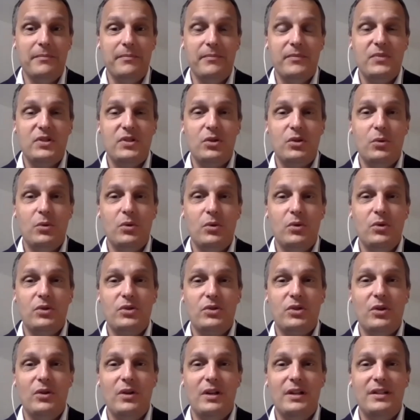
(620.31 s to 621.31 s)
So
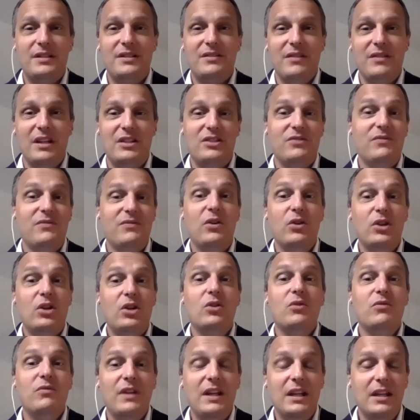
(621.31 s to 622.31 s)
it's very
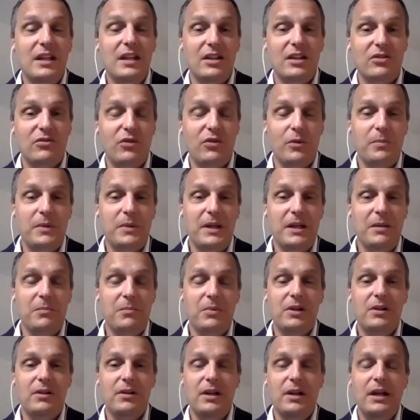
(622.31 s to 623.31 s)
convenient for
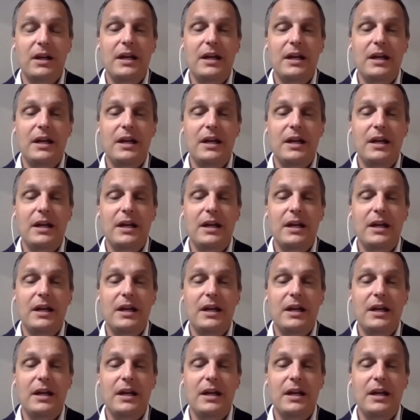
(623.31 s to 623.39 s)
people.